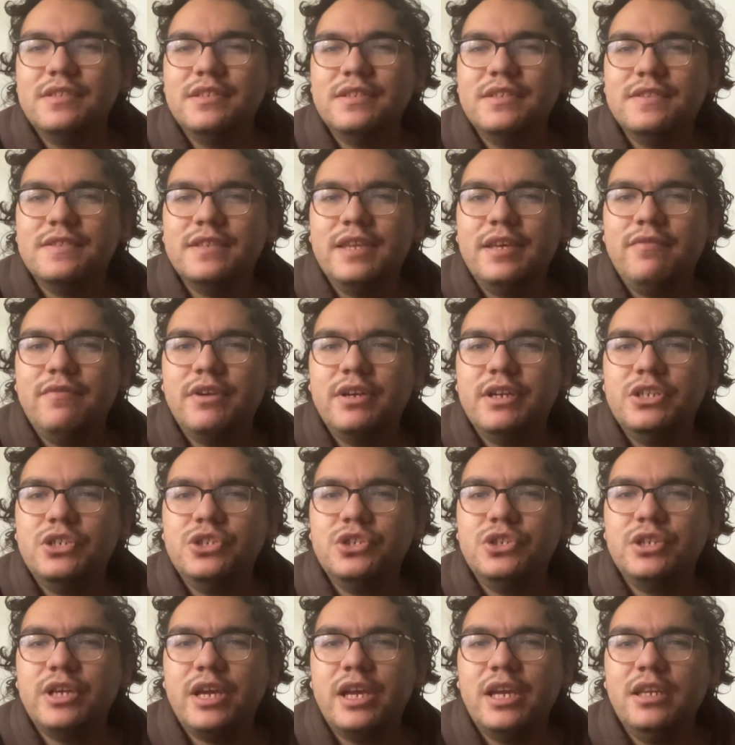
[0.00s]
It's like very
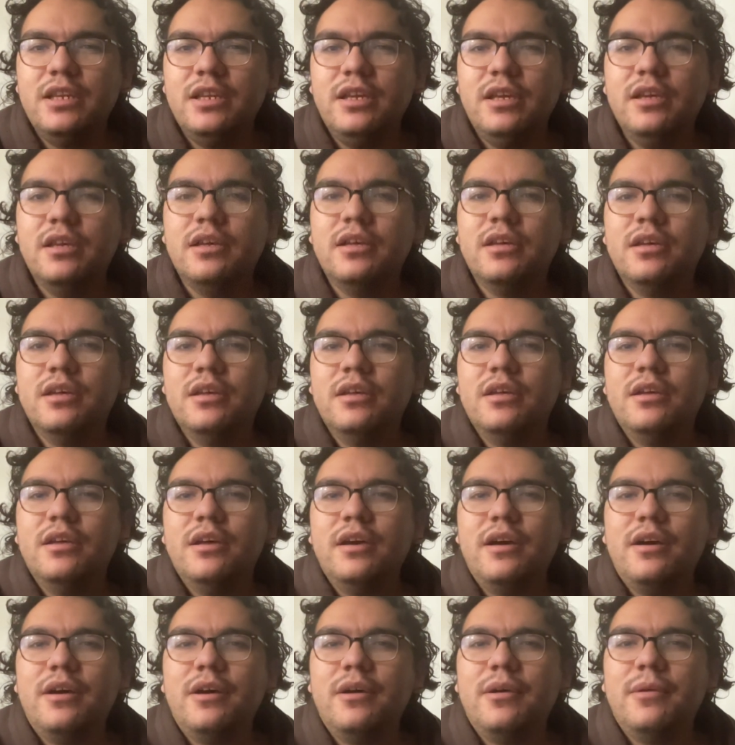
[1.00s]
shiny,
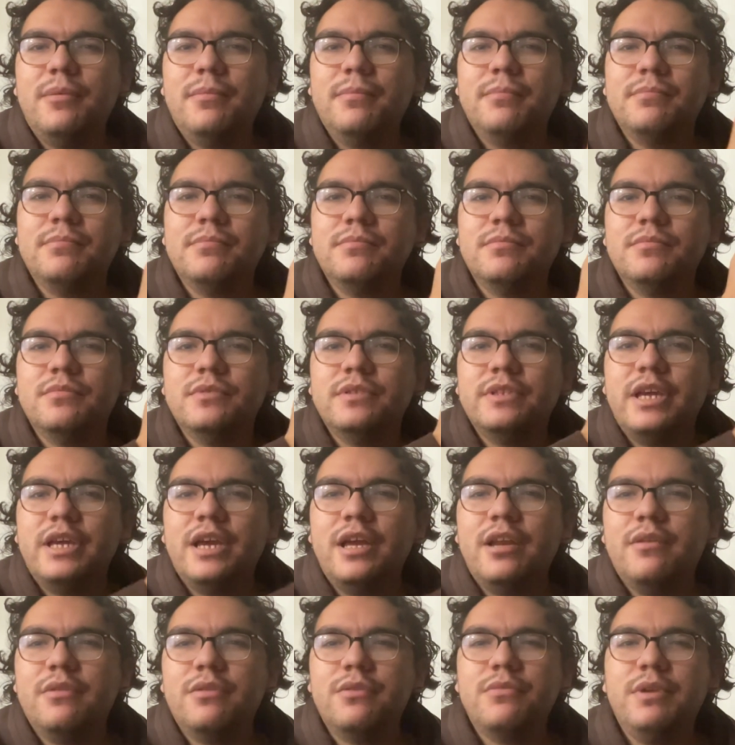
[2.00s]
kind
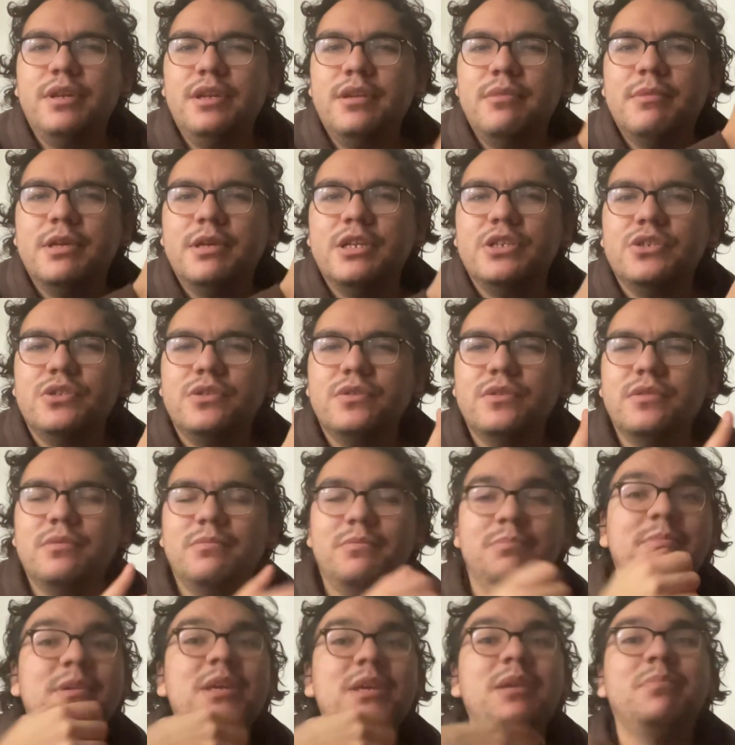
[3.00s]
of three-dimensional.
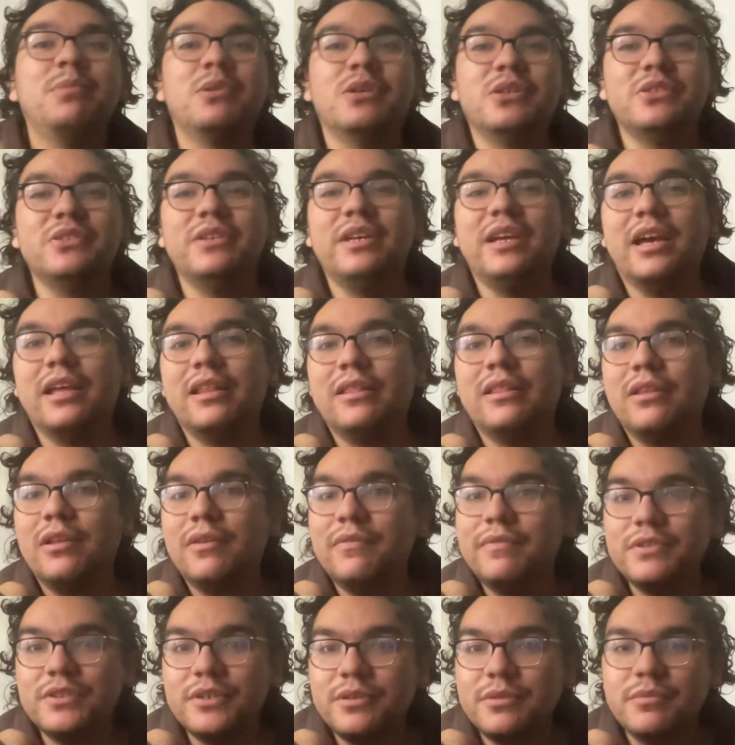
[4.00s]
Me personally, I love
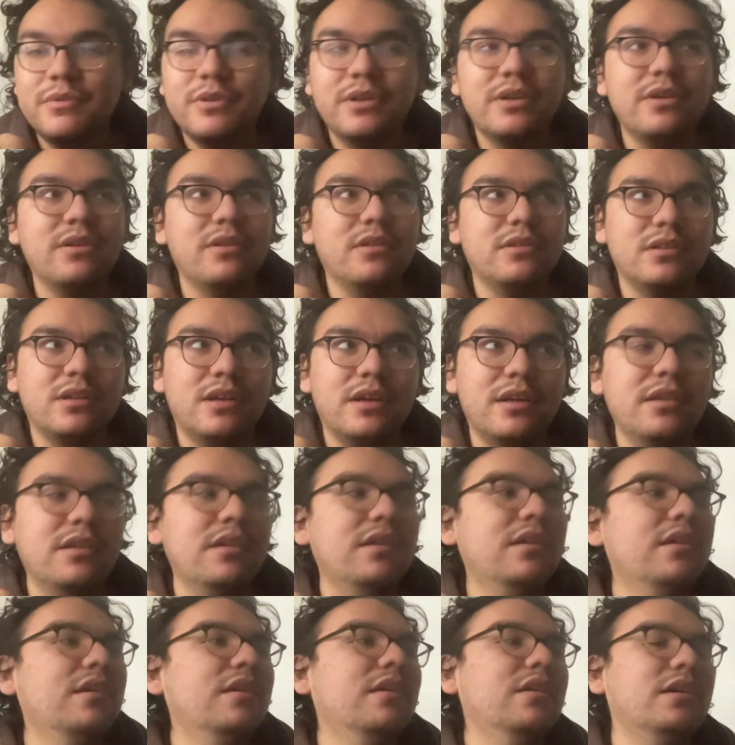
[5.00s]
his artwork a lot,
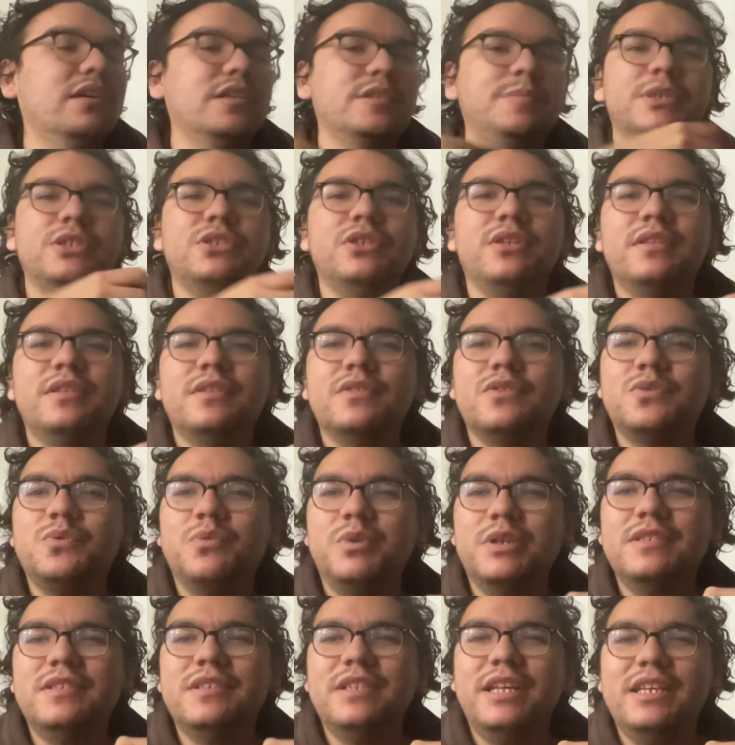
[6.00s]
especially this
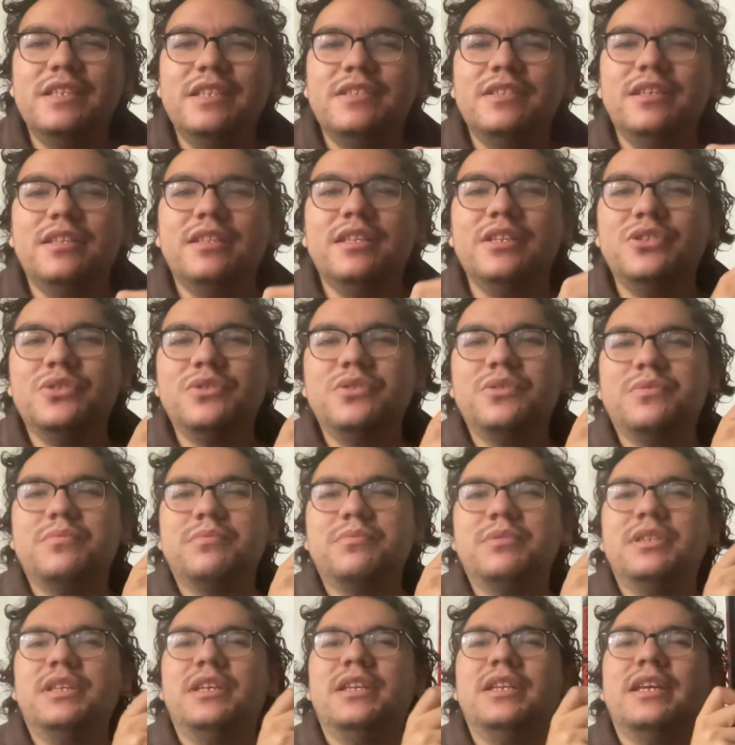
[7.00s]
Gwen Stacy. They chose a
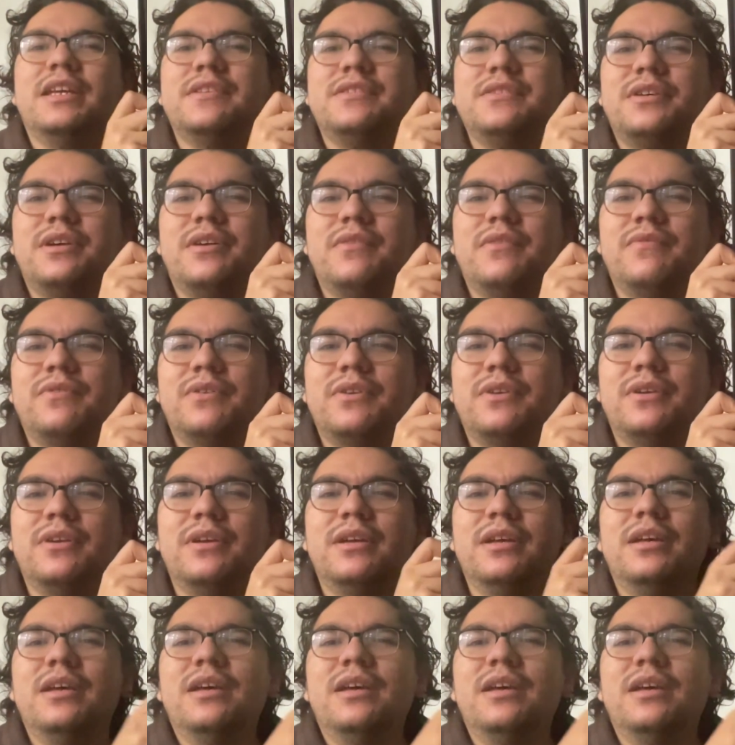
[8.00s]
really nice cover.